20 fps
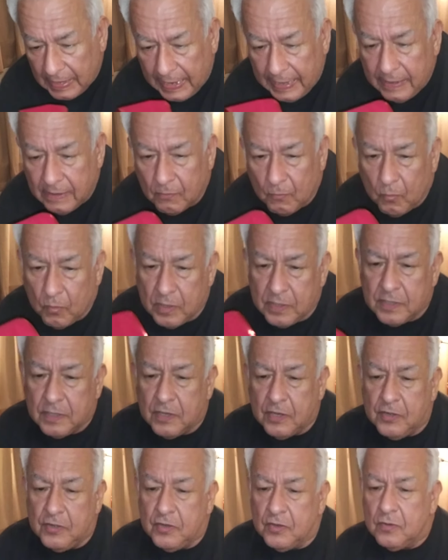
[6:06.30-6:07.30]
And what
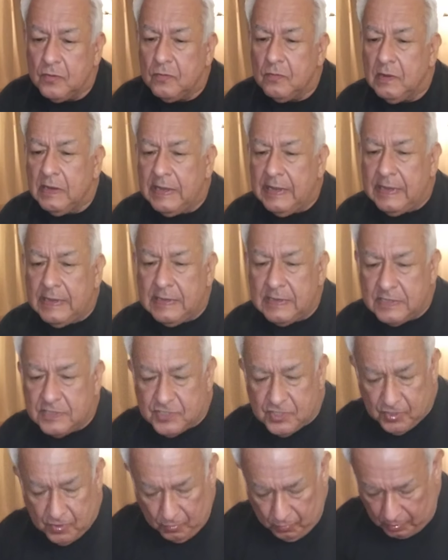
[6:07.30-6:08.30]
you do
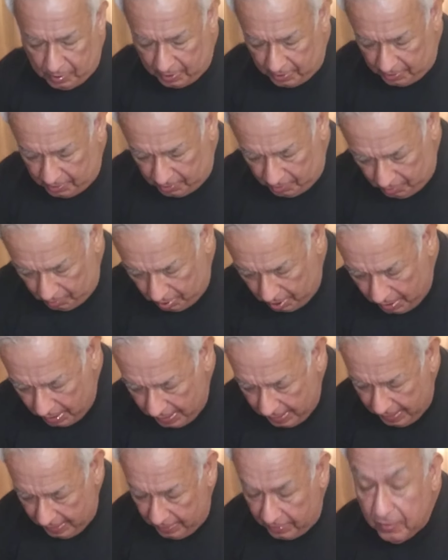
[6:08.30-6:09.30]
is you
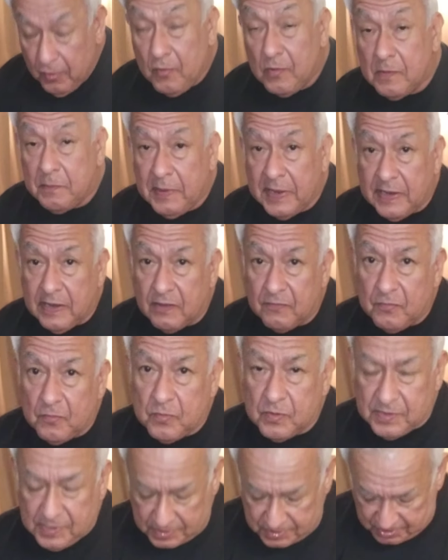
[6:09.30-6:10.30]
want to be careful
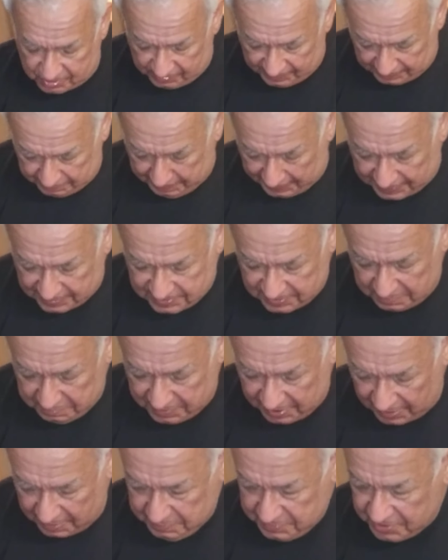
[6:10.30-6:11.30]
with your strength, because
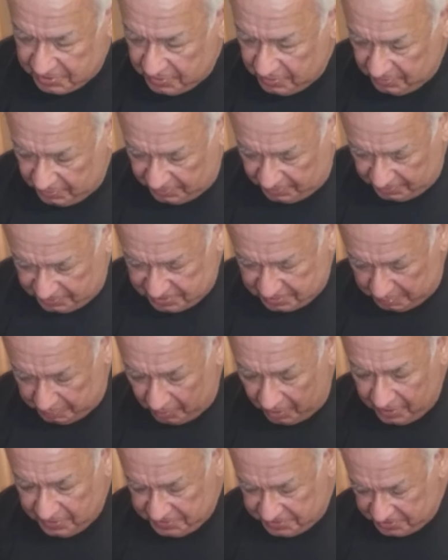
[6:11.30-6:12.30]
sometimes you
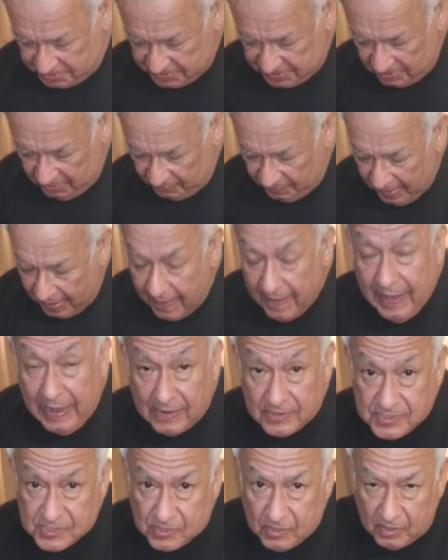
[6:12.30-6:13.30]
surprise yourself
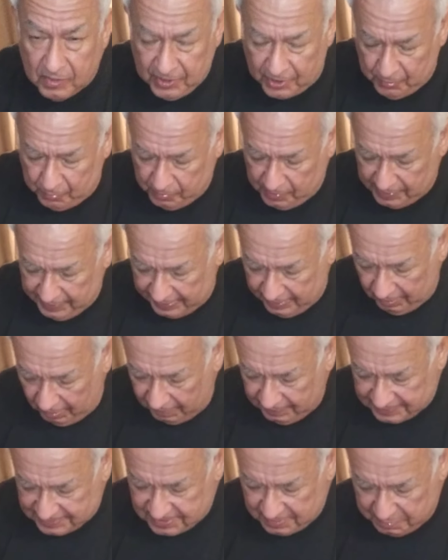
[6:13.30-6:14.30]
how strong you really
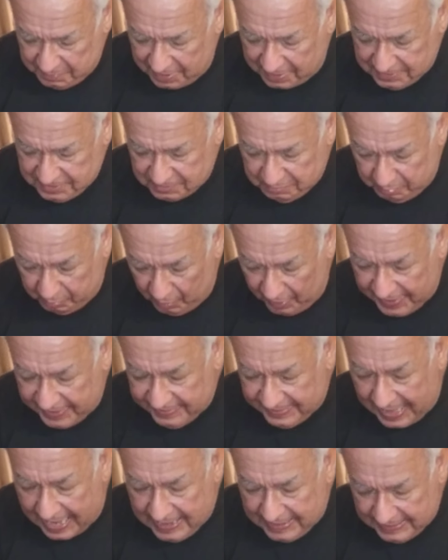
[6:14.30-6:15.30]
are, and sometimes break
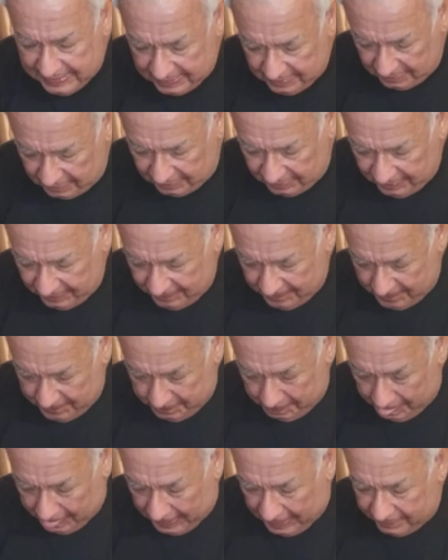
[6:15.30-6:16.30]
that metal
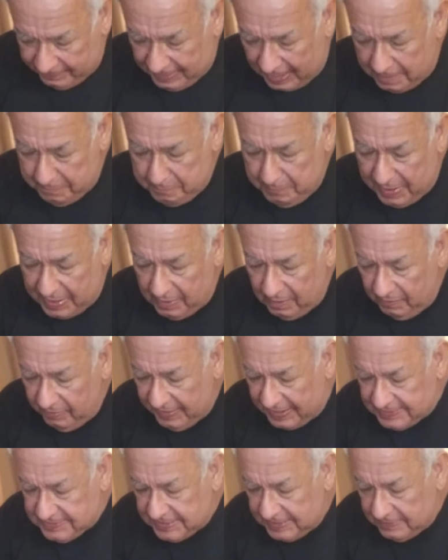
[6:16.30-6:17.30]

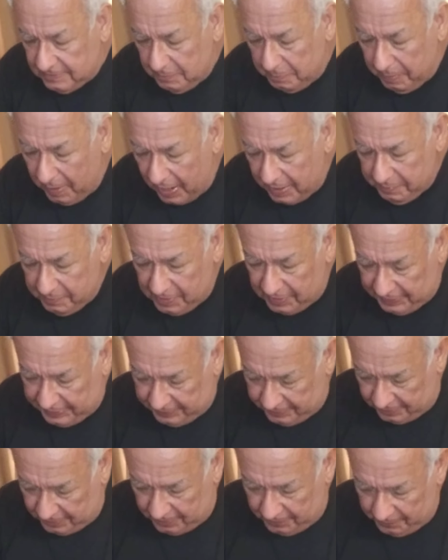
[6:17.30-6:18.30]
that's in the pipe
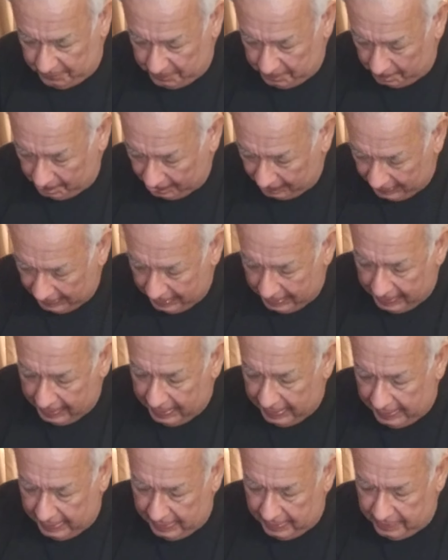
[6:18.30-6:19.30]
cleaner.
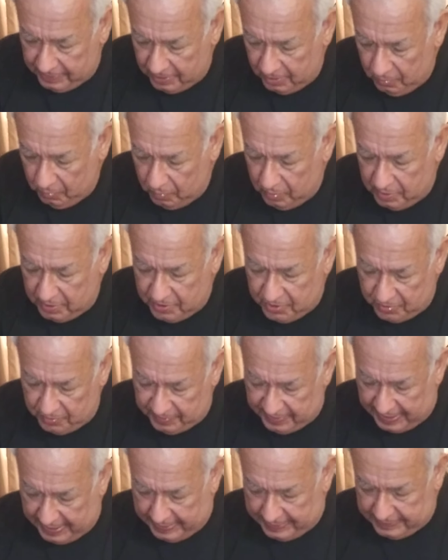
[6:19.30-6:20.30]
And you don't want to do
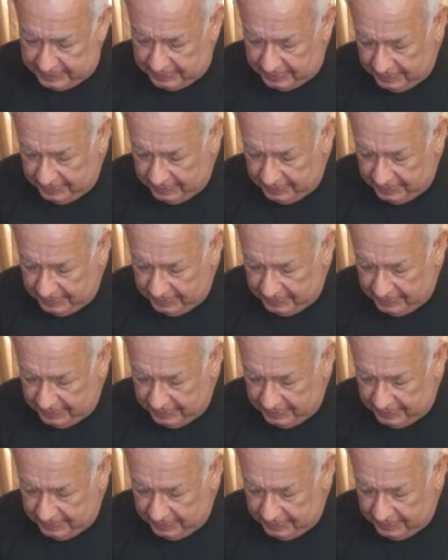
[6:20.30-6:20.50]
that.